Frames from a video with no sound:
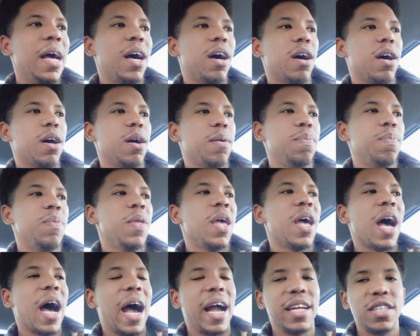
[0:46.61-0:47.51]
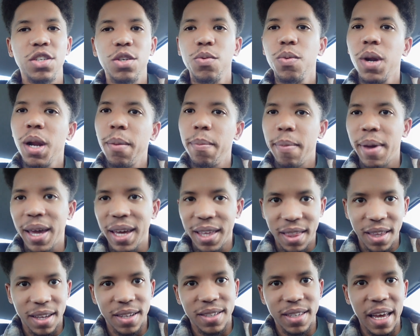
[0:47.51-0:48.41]
I do want to make
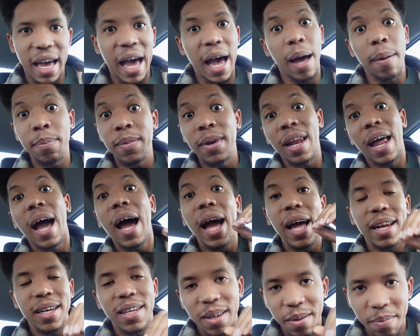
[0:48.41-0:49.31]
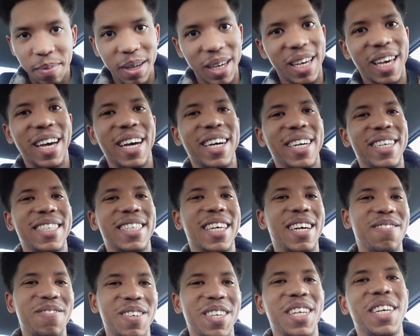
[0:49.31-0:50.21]
this app not because
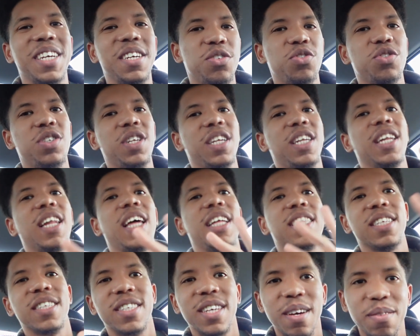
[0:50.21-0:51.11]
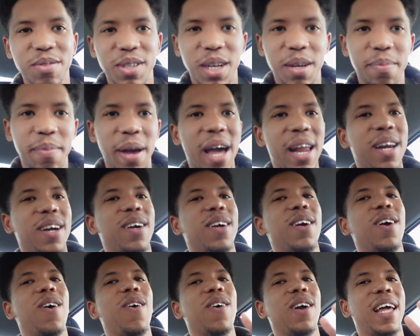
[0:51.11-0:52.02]
I'm really interested in like the subject
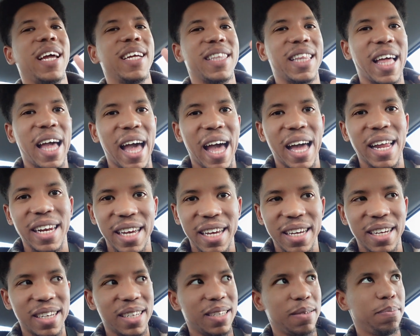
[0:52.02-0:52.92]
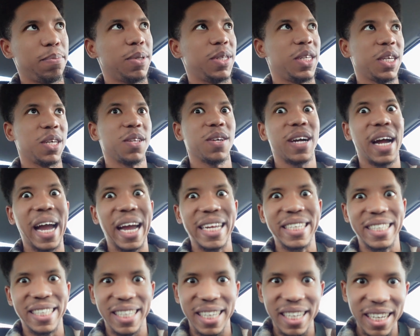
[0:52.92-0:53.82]
matter or like that particular
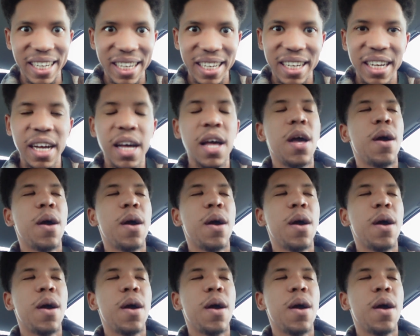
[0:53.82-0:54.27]
idea,